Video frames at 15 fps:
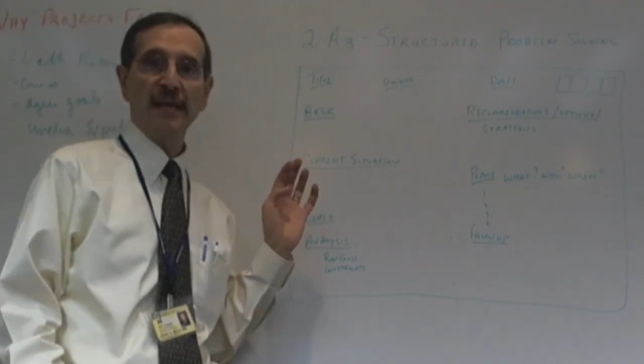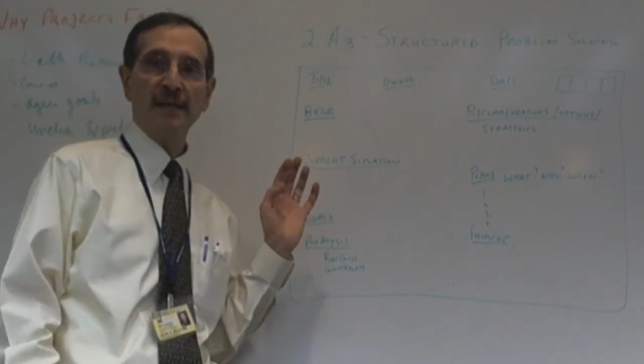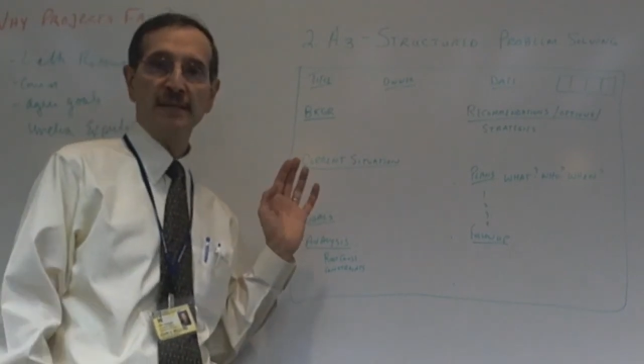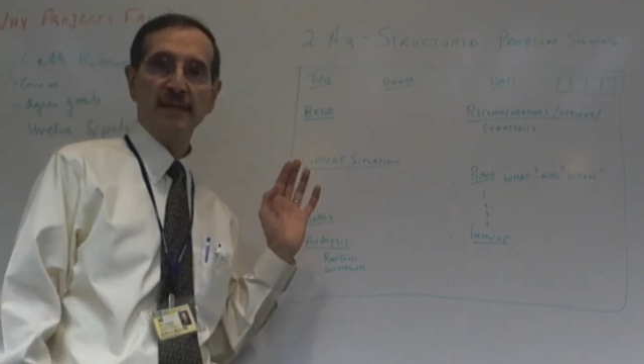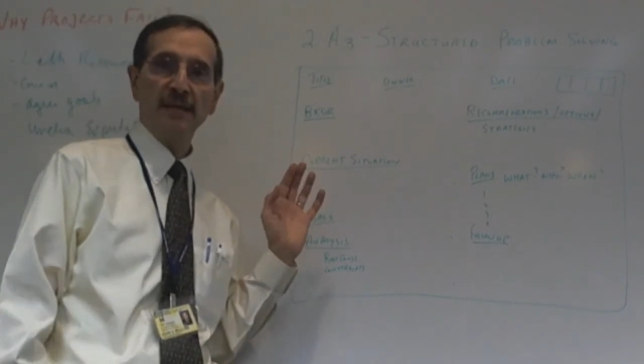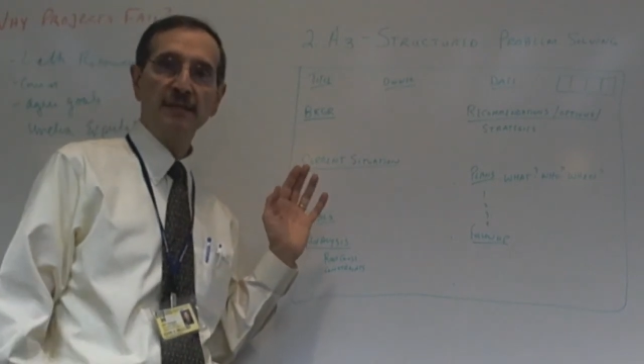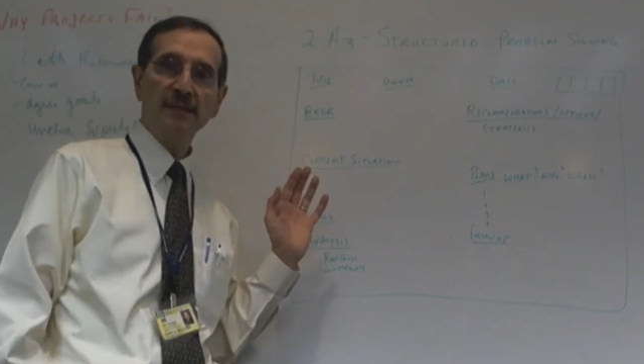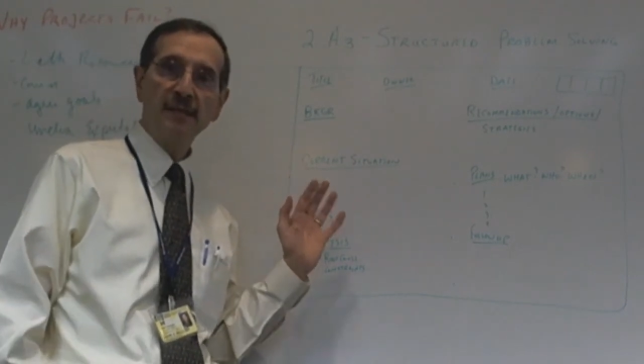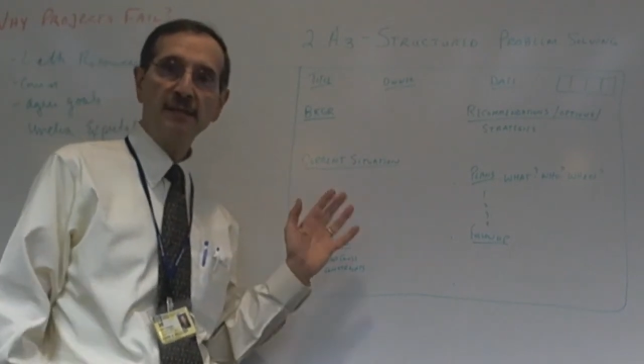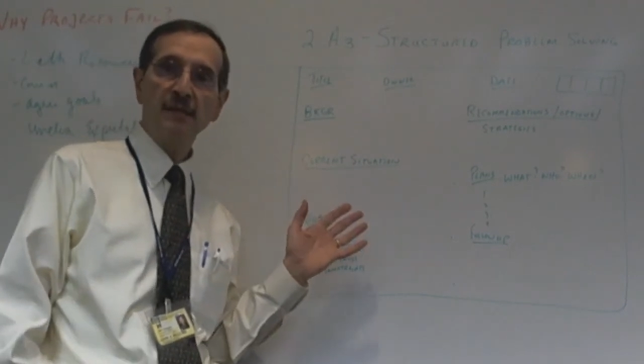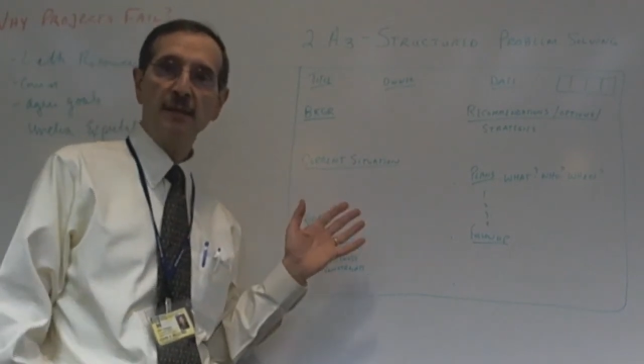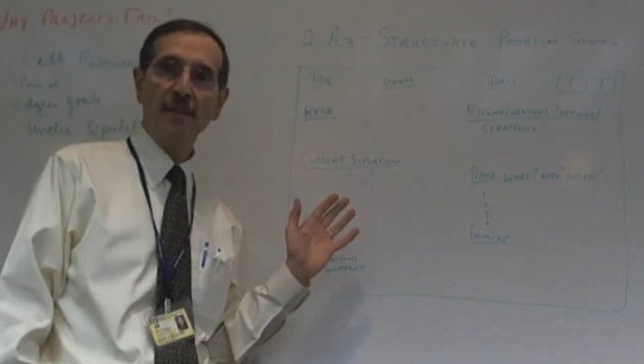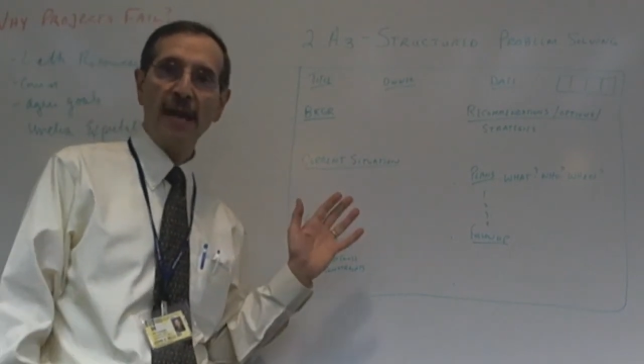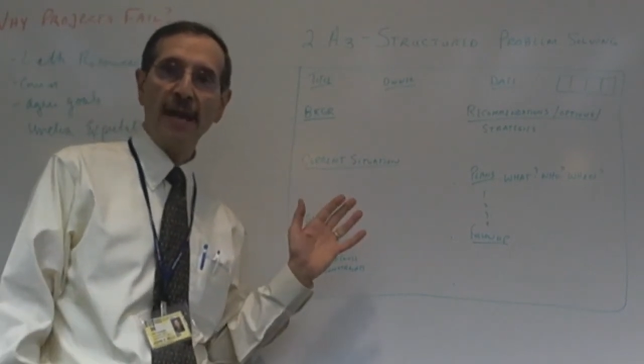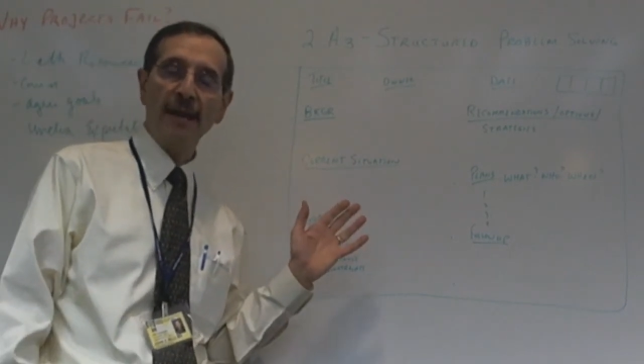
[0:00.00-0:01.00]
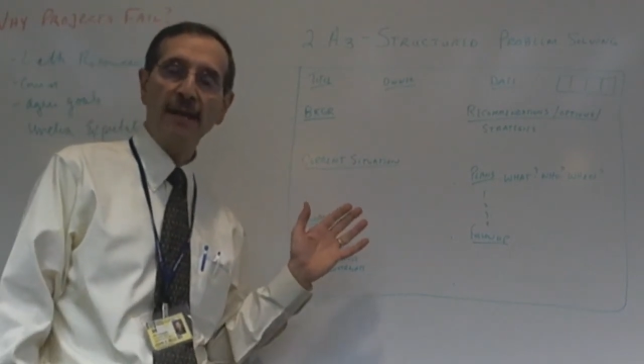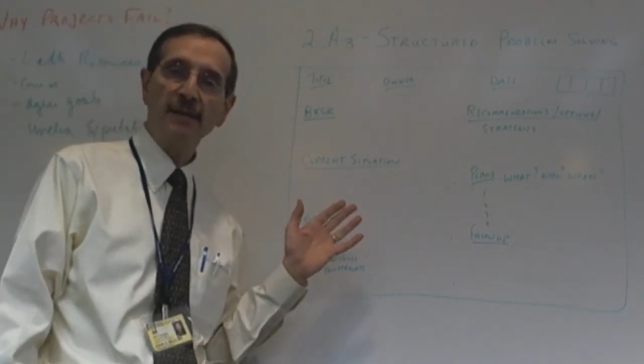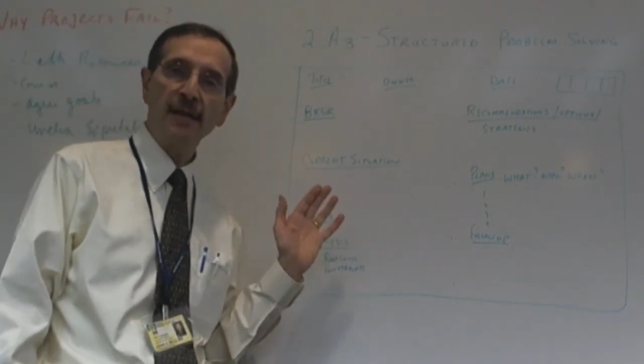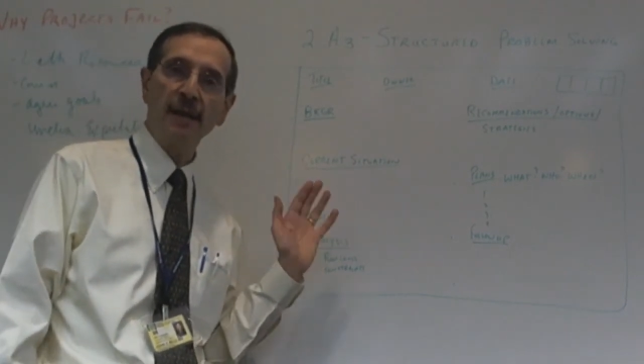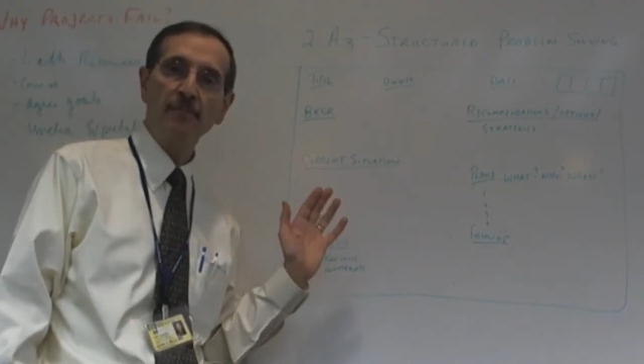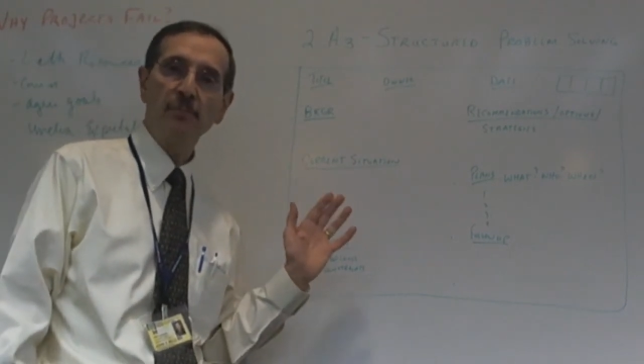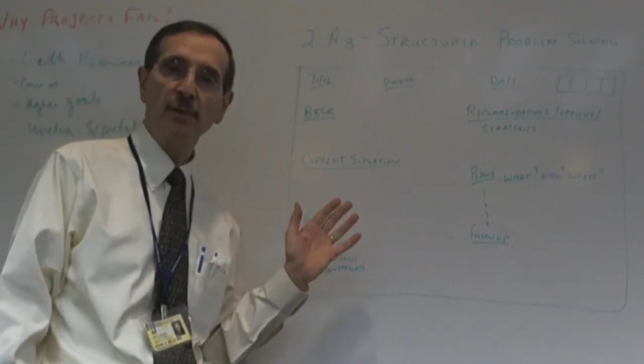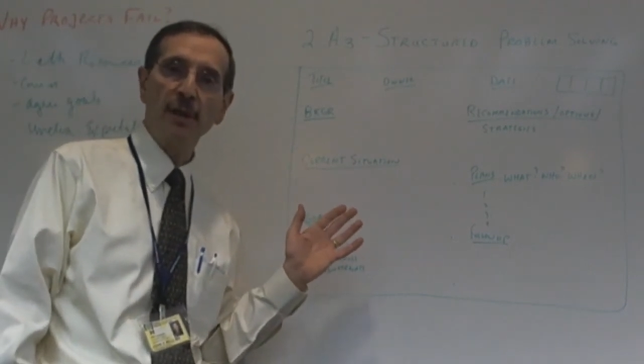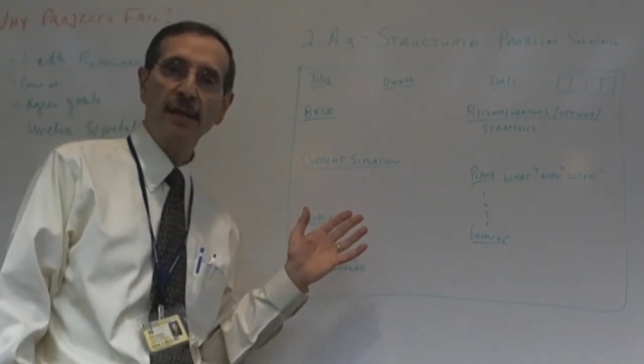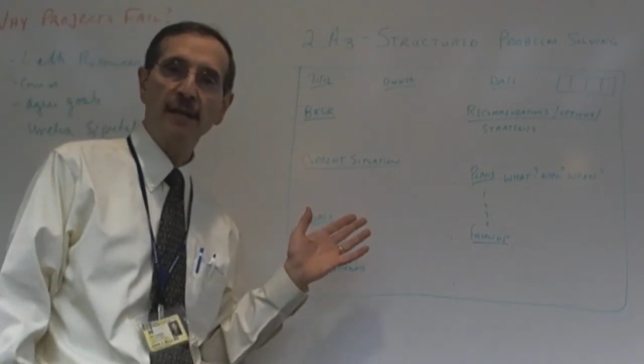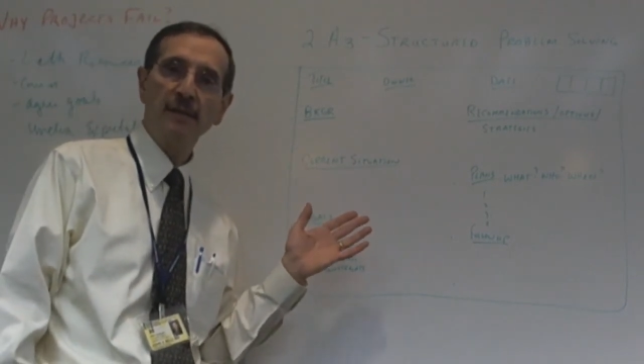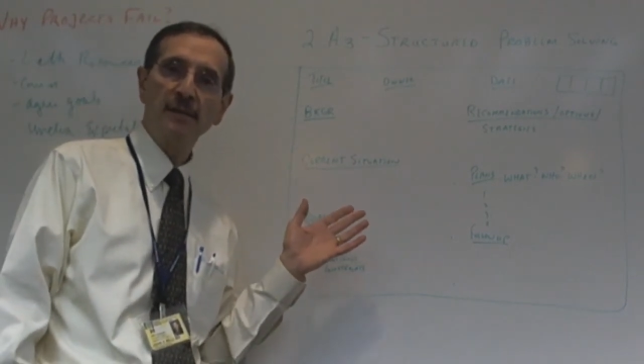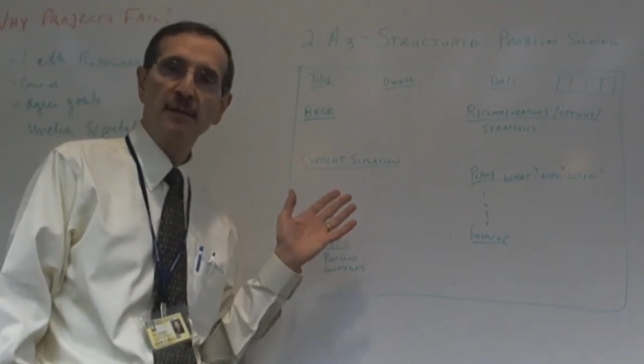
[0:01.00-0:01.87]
as a systematic template